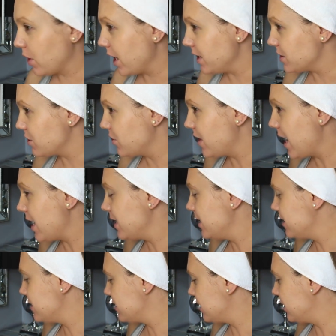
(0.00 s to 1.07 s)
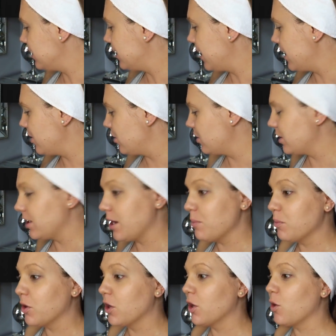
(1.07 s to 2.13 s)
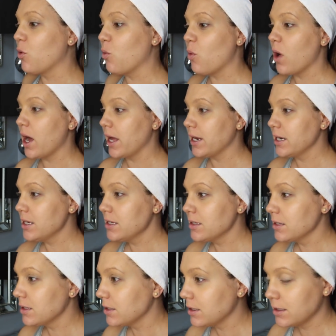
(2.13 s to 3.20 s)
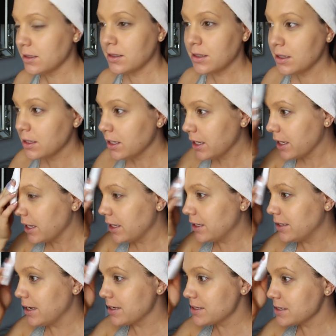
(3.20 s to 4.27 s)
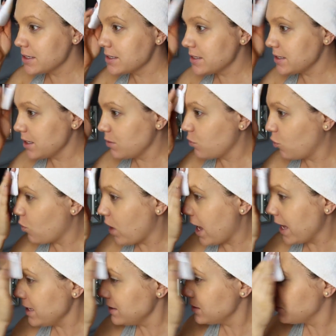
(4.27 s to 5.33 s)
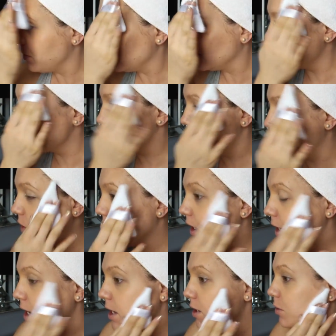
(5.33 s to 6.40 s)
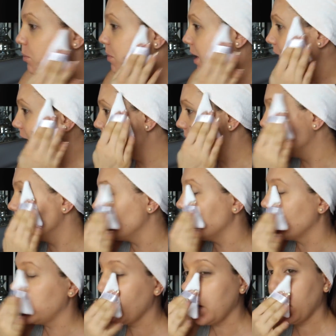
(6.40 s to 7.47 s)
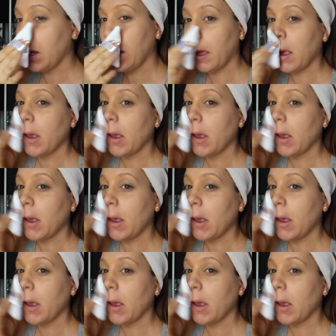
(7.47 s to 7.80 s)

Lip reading: Okay, so that is layer number 1. It doesn't seem wet, but let's go in and pat it in.